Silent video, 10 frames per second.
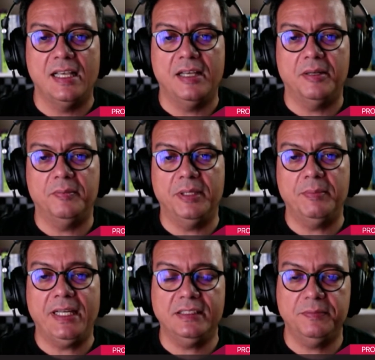but
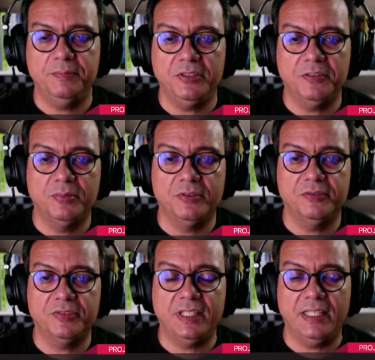my experience
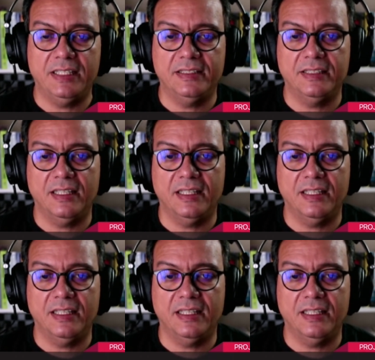proves that